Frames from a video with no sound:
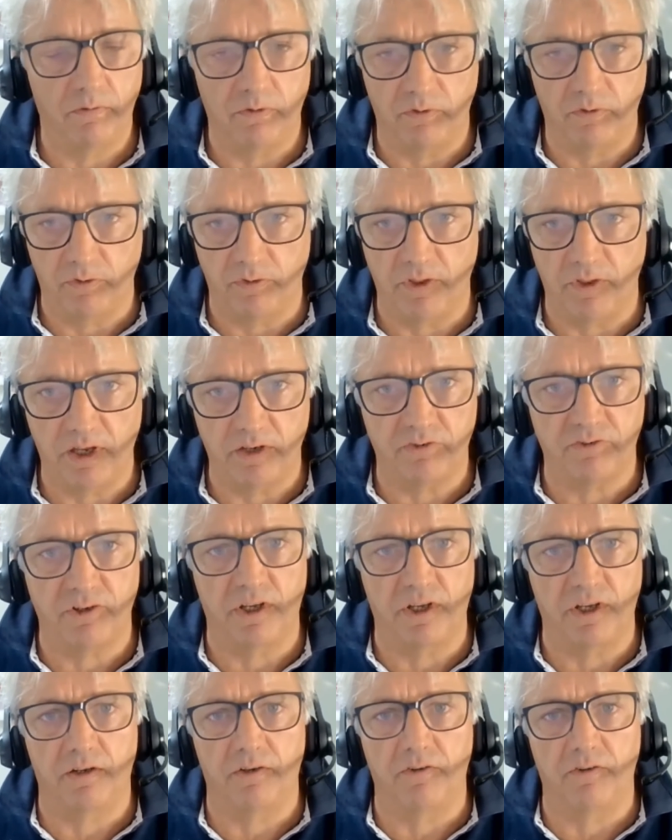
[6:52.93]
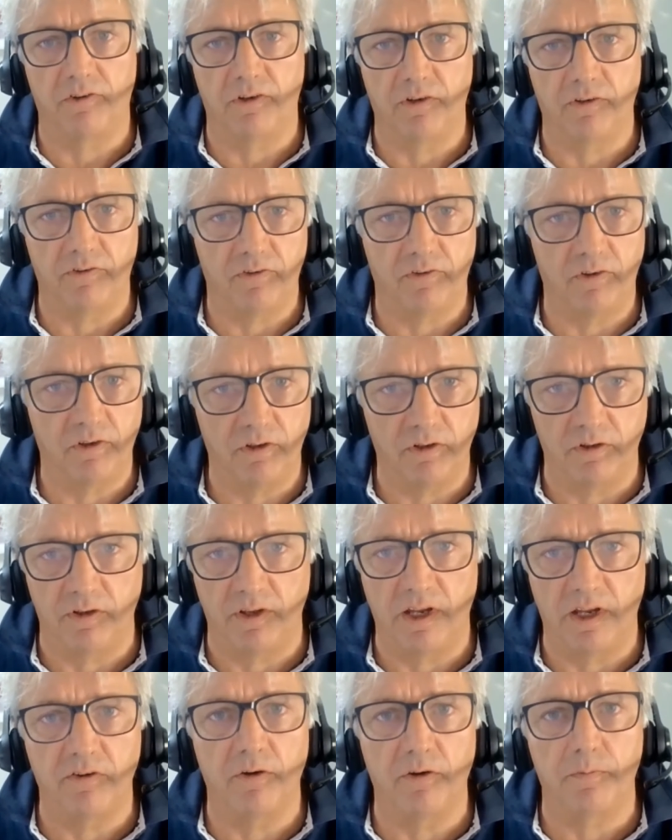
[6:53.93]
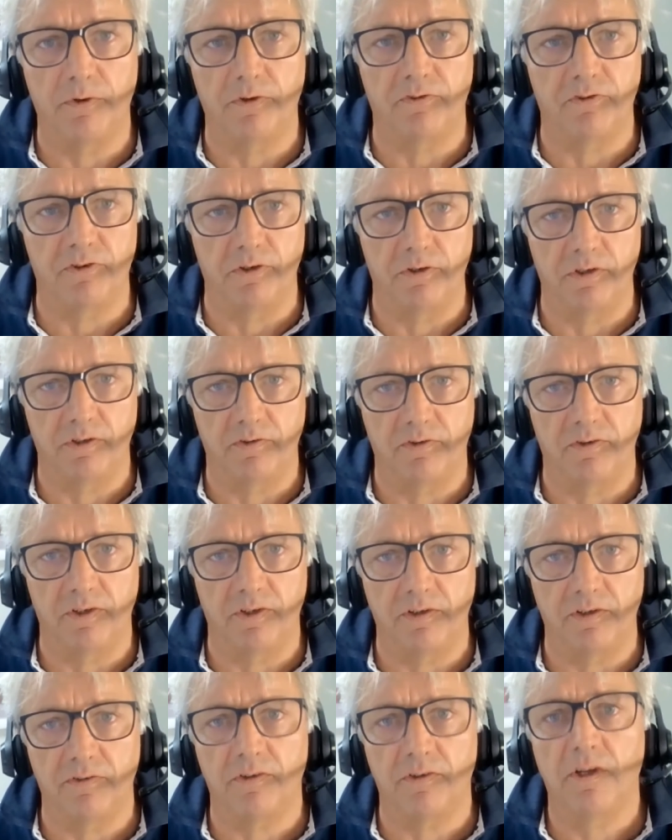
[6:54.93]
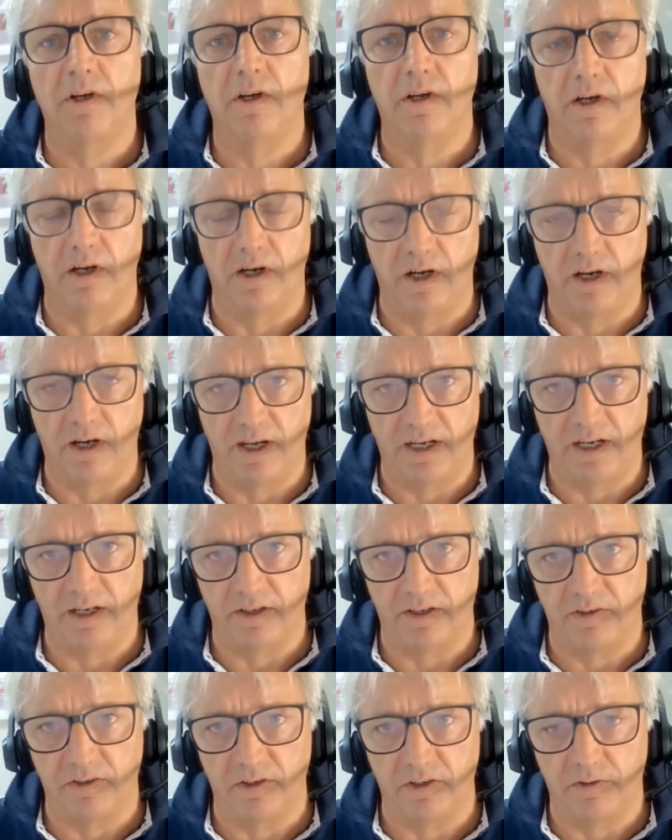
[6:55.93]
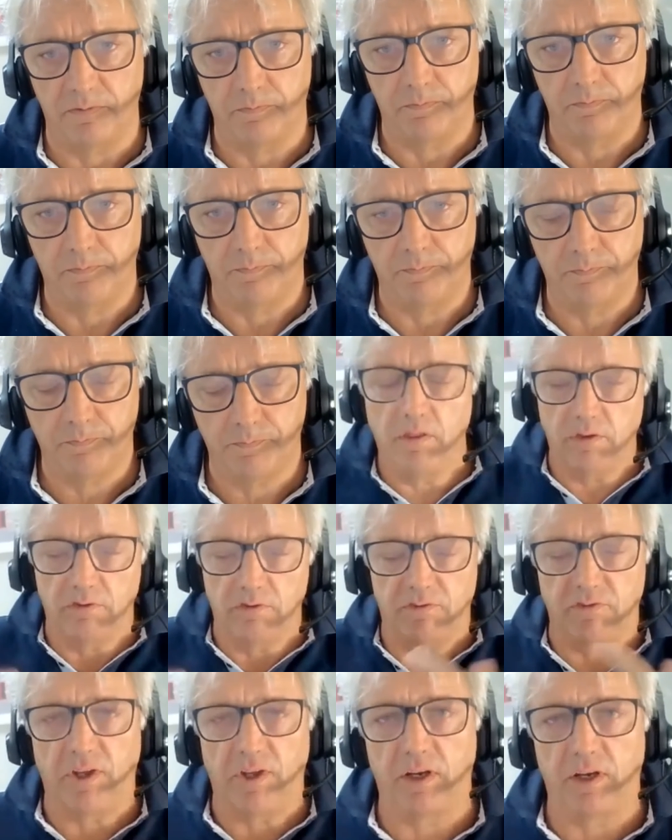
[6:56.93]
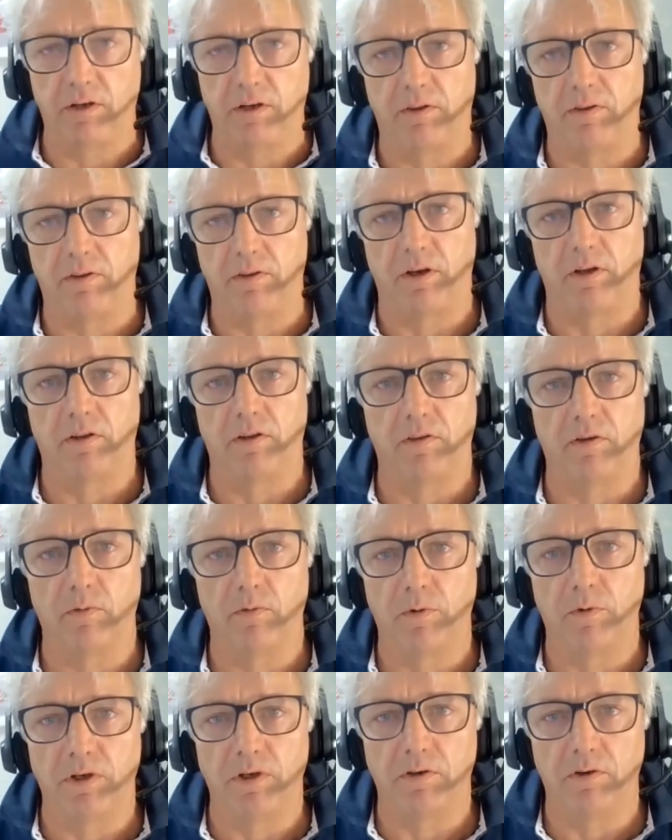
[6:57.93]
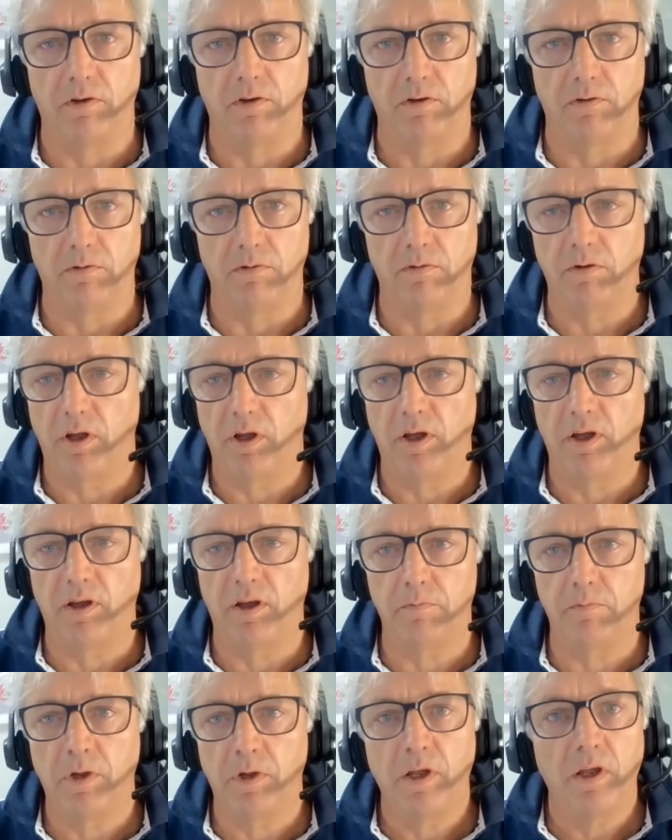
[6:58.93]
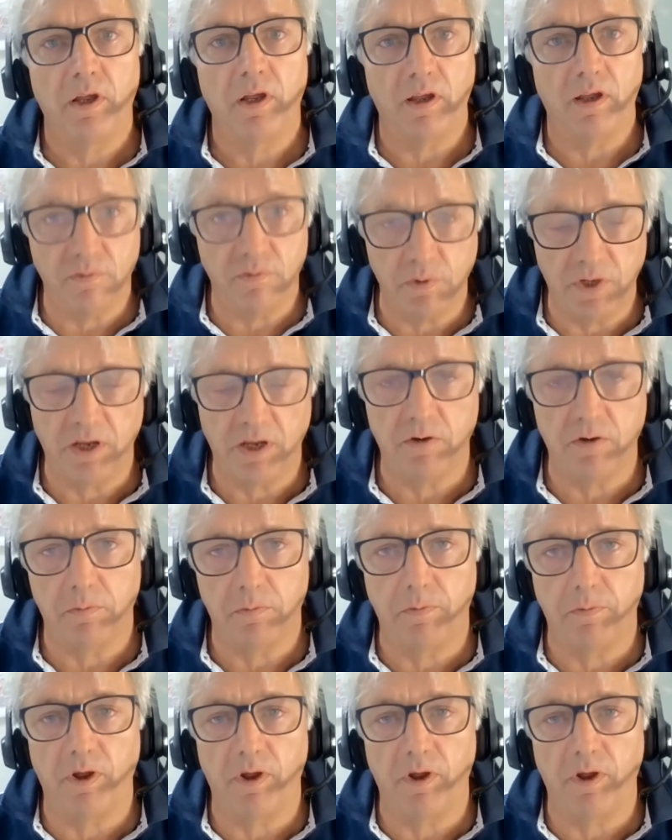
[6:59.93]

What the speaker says: their challenges and their opportunities are highlighted. The second thing that we do is we help